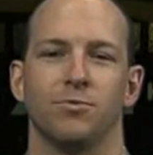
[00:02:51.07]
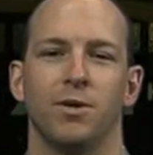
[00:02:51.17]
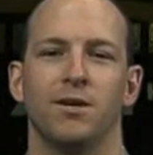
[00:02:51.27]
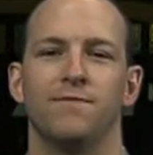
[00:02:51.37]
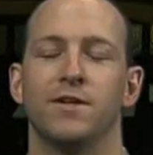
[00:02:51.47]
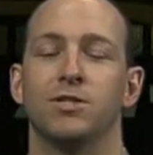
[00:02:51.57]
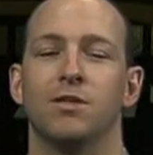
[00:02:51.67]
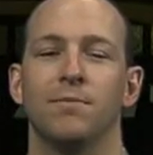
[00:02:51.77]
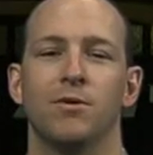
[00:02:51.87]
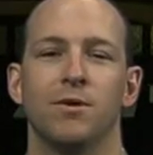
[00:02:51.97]
Reed finished
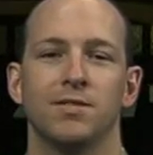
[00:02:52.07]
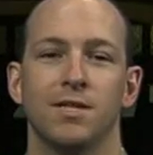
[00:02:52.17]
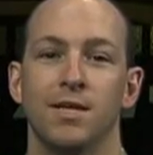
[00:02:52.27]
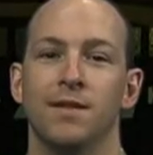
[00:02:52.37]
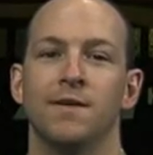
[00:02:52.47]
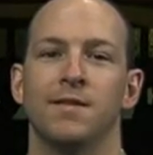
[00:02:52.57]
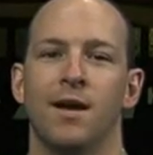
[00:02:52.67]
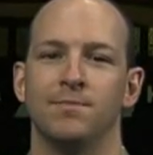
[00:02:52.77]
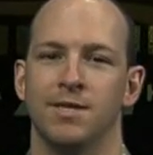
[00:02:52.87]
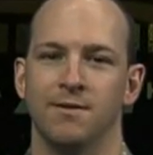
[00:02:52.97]
WLC in the
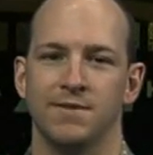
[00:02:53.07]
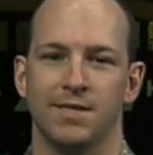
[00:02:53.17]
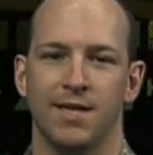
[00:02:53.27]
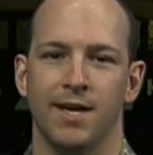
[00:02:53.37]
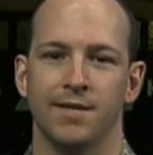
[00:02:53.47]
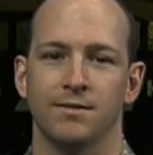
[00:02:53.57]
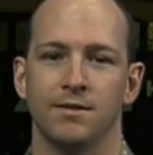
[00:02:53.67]
top 10 of his class.